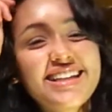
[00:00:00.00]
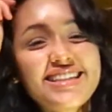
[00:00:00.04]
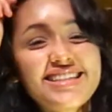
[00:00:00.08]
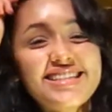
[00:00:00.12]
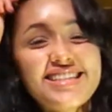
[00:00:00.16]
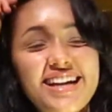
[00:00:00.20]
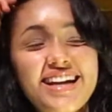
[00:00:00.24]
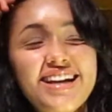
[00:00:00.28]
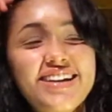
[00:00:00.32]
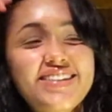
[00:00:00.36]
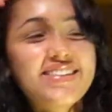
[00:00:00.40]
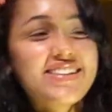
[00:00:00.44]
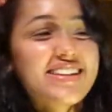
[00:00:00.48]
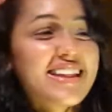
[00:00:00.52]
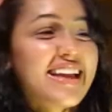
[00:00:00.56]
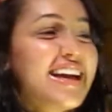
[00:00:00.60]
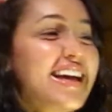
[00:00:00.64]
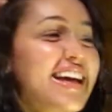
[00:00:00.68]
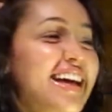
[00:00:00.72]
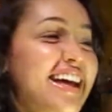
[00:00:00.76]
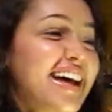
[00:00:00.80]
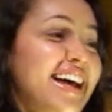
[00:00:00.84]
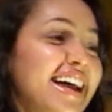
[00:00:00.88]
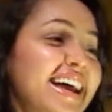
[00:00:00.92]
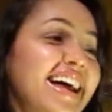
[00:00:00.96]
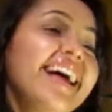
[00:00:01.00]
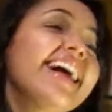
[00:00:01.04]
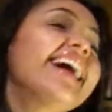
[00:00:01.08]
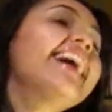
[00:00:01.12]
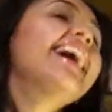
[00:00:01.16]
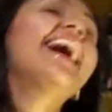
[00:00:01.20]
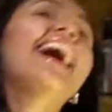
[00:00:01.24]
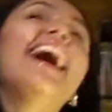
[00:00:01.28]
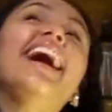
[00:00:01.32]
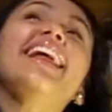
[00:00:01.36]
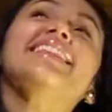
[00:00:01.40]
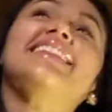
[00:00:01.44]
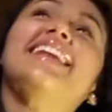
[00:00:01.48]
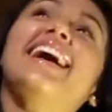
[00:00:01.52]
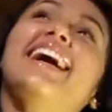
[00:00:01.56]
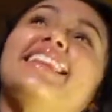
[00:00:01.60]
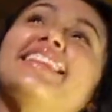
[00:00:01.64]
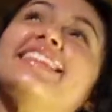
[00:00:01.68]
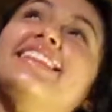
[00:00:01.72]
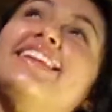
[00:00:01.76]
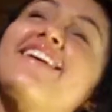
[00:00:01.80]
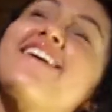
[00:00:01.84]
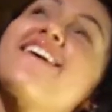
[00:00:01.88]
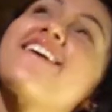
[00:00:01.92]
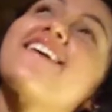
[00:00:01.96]
Sorry about that. And
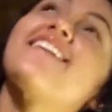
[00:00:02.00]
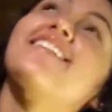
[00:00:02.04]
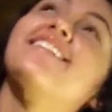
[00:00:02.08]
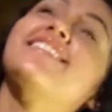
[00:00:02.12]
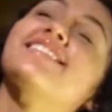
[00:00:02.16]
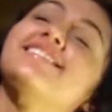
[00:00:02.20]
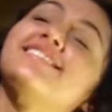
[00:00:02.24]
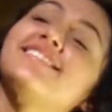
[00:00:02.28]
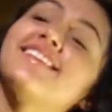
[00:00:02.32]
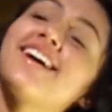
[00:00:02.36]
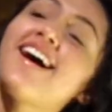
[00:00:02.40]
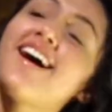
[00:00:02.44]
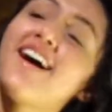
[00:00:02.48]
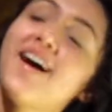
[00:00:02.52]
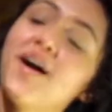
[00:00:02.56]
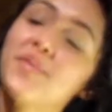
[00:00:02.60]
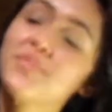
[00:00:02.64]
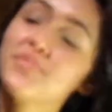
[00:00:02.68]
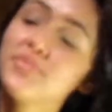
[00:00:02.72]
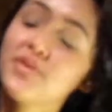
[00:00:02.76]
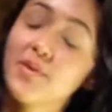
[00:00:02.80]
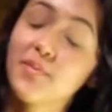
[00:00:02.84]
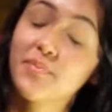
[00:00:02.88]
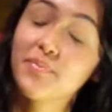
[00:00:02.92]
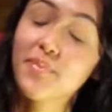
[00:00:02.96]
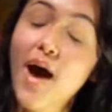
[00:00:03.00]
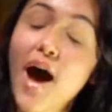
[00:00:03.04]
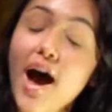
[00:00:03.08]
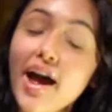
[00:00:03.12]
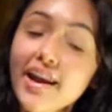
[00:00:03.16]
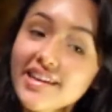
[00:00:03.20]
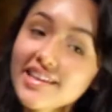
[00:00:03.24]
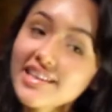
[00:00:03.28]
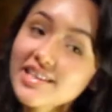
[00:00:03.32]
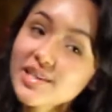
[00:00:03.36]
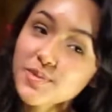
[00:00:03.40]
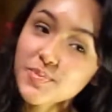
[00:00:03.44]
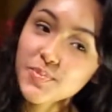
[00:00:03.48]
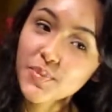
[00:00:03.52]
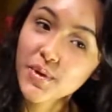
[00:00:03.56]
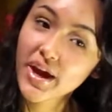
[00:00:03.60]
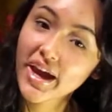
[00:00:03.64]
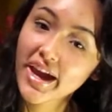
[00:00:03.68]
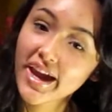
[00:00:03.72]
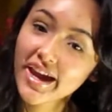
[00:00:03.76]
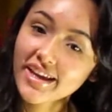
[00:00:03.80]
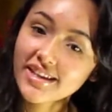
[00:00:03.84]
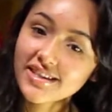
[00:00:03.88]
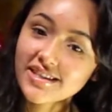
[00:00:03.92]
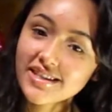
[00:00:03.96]
then there's um, the body
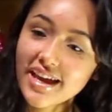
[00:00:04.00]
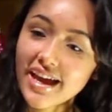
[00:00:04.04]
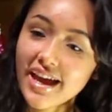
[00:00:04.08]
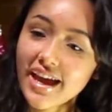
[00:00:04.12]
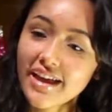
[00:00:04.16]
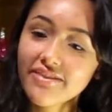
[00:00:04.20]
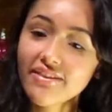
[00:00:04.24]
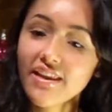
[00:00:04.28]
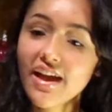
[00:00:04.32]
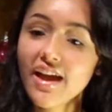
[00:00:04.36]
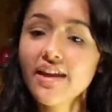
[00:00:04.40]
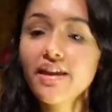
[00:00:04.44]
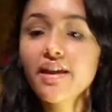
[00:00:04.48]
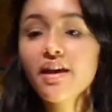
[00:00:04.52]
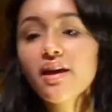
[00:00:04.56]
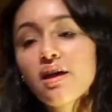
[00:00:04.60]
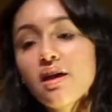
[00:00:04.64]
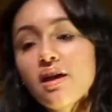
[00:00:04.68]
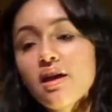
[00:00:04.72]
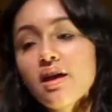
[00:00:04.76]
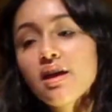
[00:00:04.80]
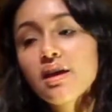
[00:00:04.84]
sprays and like,